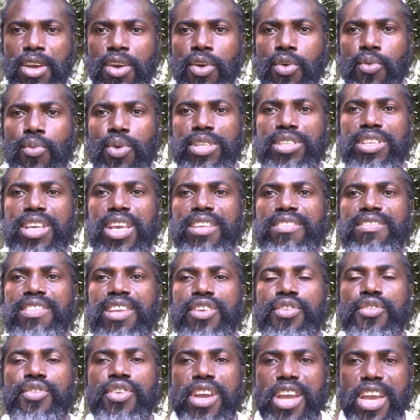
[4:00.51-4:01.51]
which is the
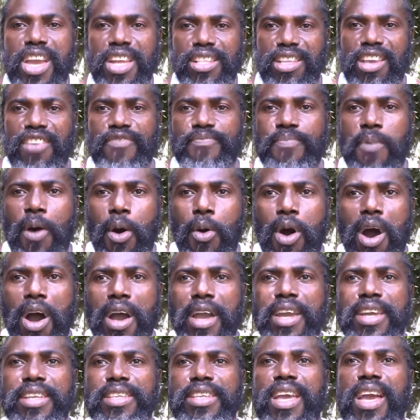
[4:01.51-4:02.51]
creative power
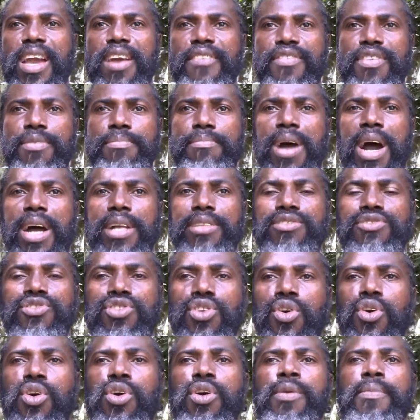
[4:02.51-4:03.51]
in every man
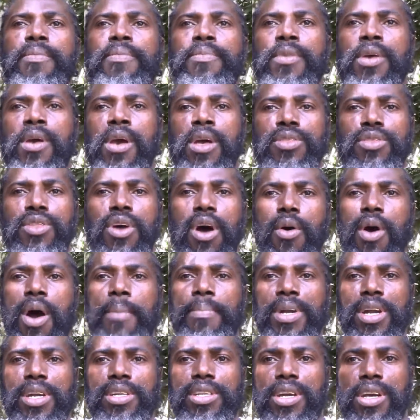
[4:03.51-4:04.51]
so now I'm
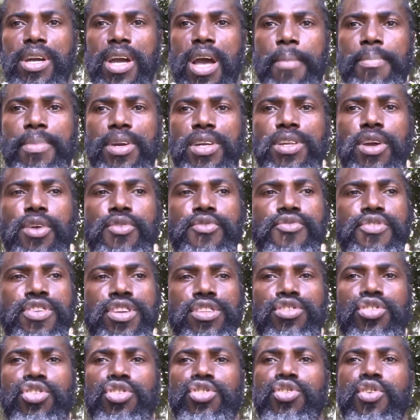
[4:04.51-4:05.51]
gonna I'm gonna
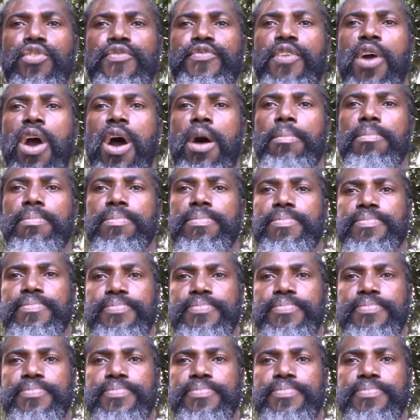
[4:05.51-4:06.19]
read to you from